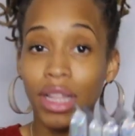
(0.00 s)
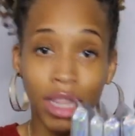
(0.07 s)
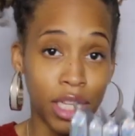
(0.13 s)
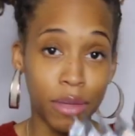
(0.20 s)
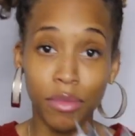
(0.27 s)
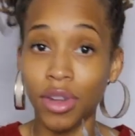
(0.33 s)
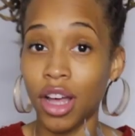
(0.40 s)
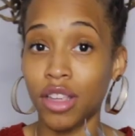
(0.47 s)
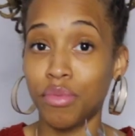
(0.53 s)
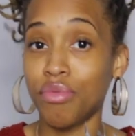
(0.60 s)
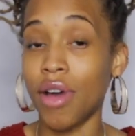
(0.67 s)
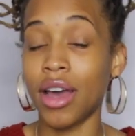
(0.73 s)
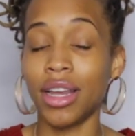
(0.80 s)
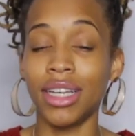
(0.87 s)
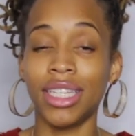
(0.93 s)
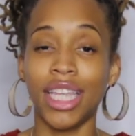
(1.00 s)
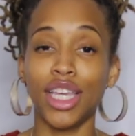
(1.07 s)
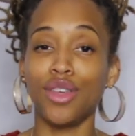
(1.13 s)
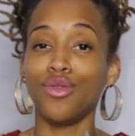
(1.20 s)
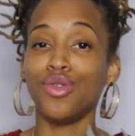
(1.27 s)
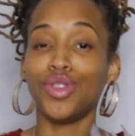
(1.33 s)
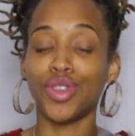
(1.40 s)
lip gloss products.
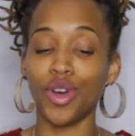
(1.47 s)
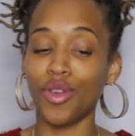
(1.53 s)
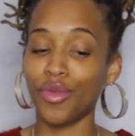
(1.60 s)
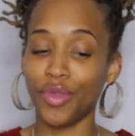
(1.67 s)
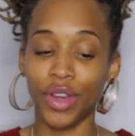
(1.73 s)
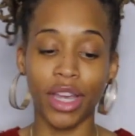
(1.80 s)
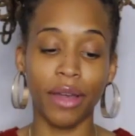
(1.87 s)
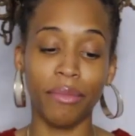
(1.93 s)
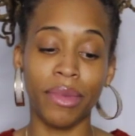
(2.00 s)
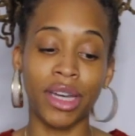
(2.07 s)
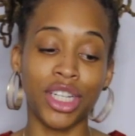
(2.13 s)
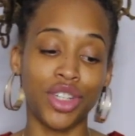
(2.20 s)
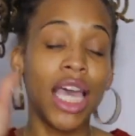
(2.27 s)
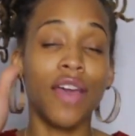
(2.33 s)
Thank you so freaking much.